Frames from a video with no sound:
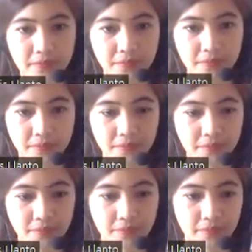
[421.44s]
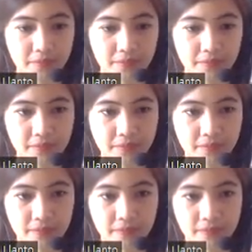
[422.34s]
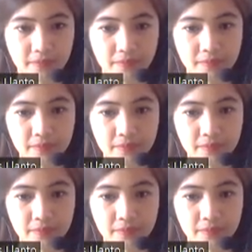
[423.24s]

(no one is talking)